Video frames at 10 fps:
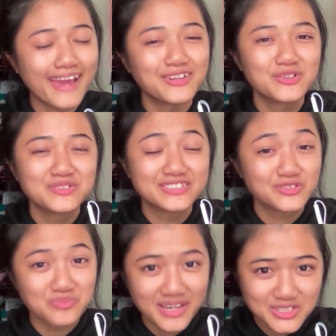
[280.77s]
I know is
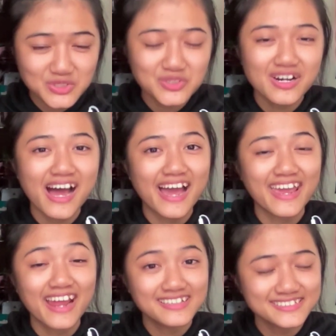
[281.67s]
to make sure I
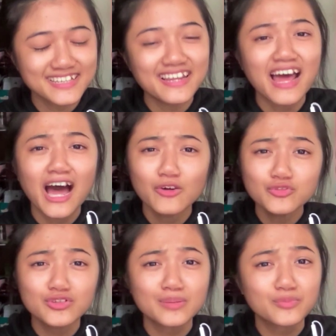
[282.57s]
understand how
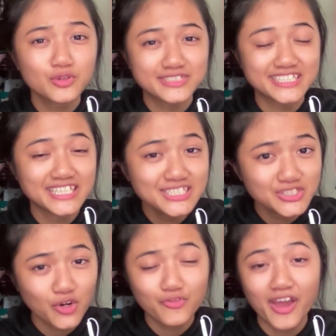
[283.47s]
to approach
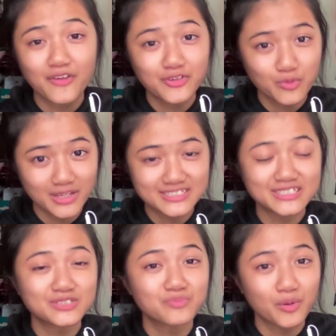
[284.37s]
each of every
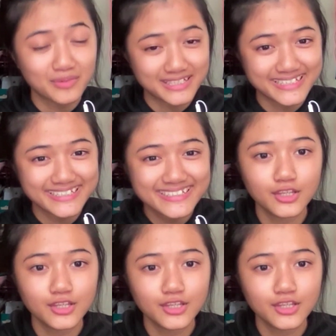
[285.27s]
questions properly.